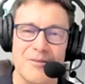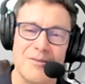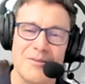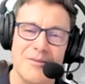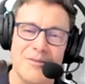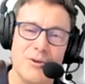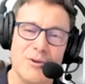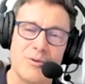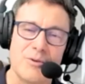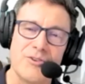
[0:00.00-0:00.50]

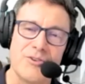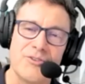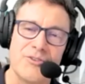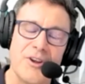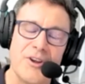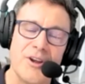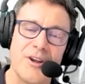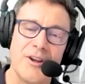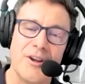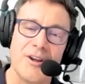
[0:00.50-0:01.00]
you could
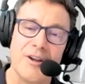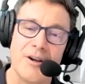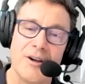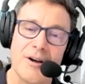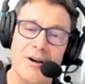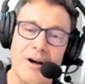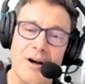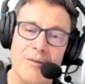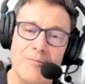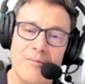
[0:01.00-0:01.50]
say,
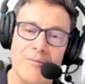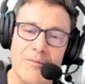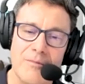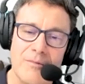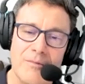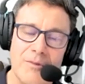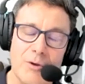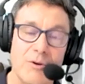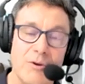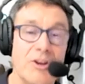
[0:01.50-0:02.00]

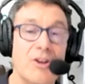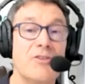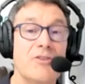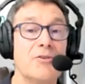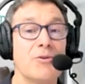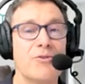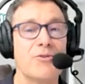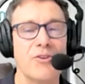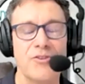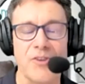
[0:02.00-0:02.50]
you could
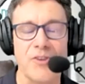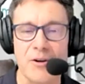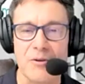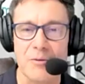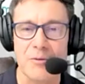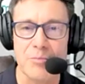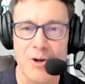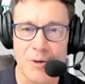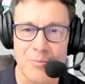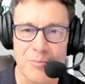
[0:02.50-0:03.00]
introduce the
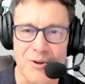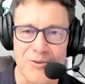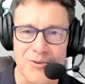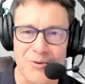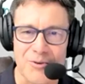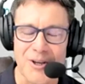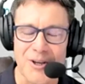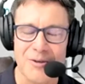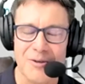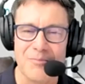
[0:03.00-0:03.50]
sacred purpose,
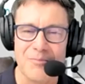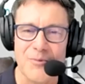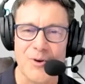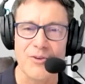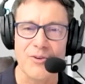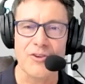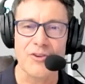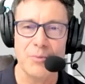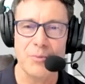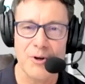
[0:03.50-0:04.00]
right? Or
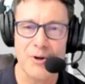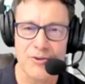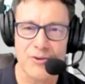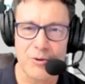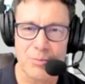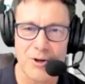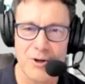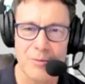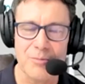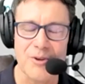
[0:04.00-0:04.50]
the spiritual
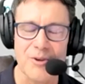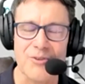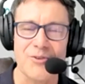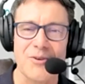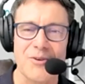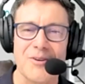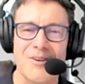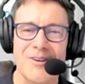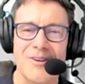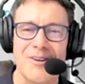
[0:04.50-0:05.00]
purpose,
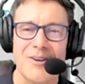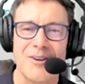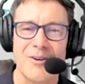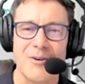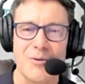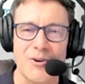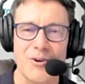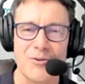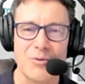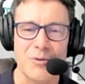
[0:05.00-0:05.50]

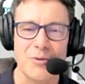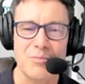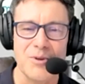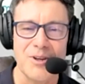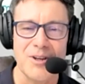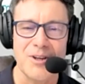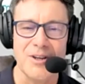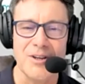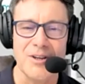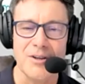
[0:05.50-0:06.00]
which would
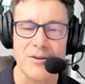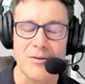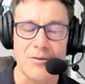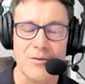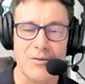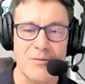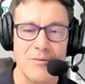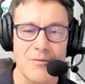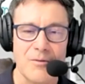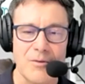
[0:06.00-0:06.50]
be,
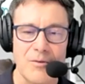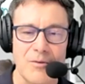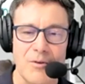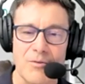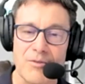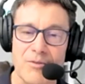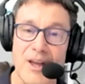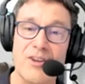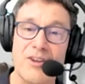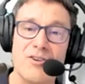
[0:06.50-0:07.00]

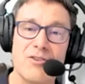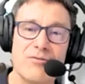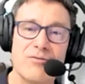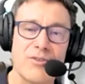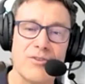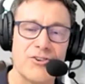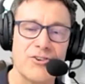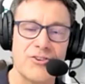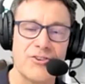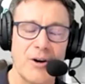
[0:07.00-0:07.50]
thank you
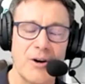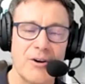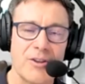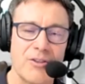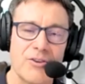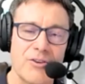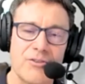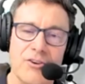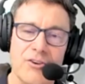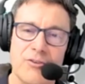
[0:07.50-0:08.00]
for sharing
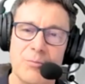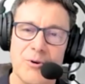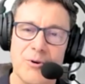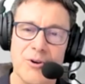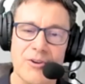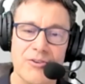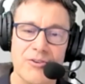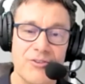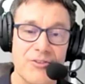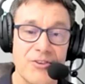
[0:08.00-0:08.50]
this
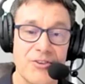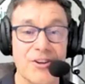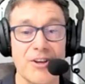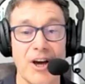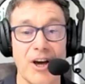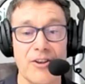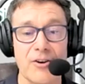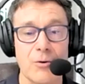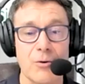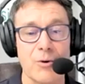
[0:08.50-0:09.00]
experience.
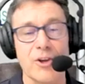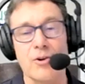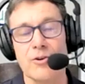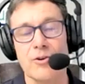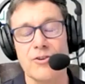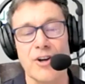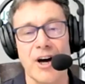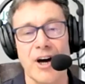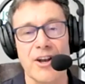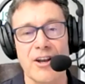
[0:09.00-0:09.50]
Together, we could
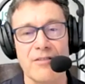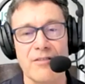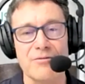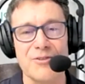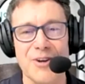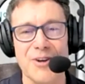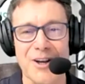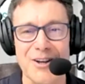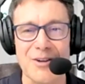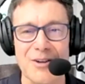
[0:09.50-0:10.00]
not have
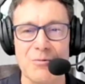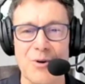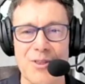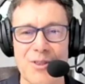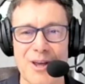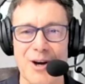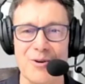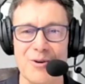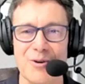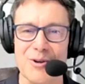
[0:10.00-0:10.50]
done it
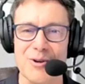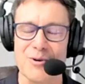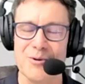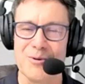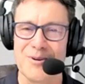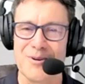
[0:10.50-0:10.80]
without you,